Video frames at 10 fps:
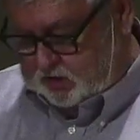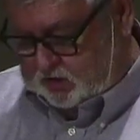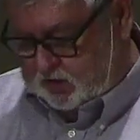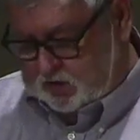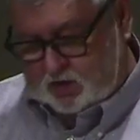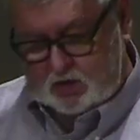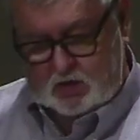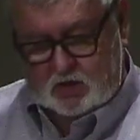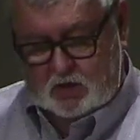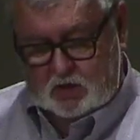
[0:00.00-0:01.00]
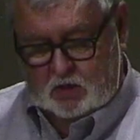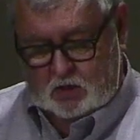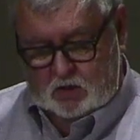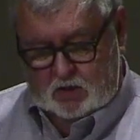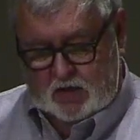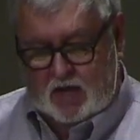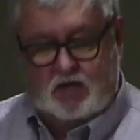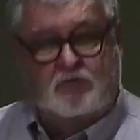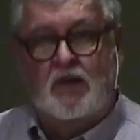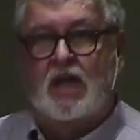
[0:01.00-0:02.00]
And how do
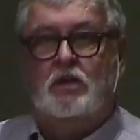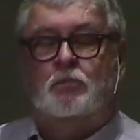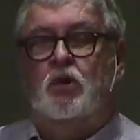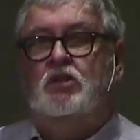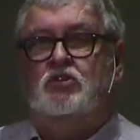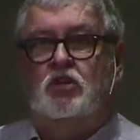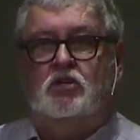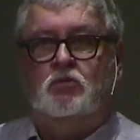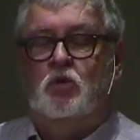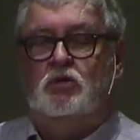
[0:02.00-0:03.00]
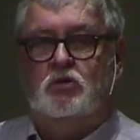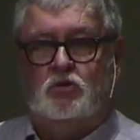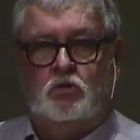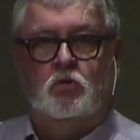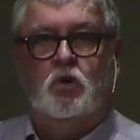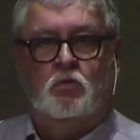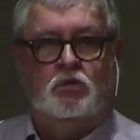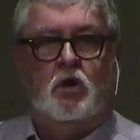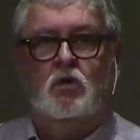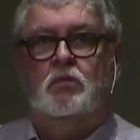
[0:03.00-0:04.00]
you find the breadsticks? Well, you do what we're
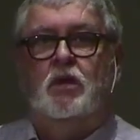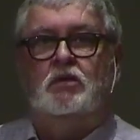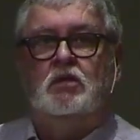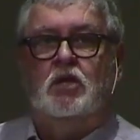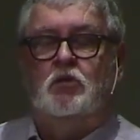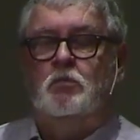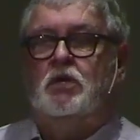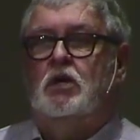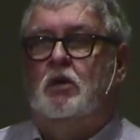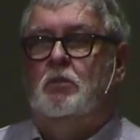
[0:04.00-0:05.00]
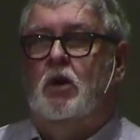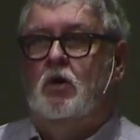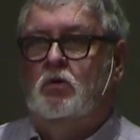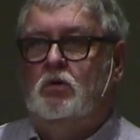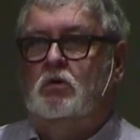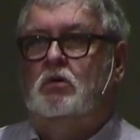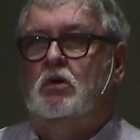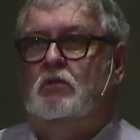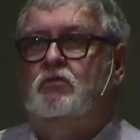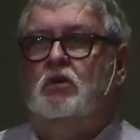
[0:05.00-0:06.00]
talking about today. You become owner
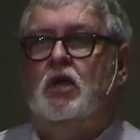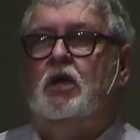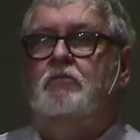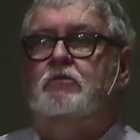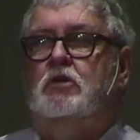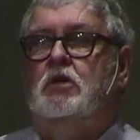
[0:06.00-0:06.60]
of your life.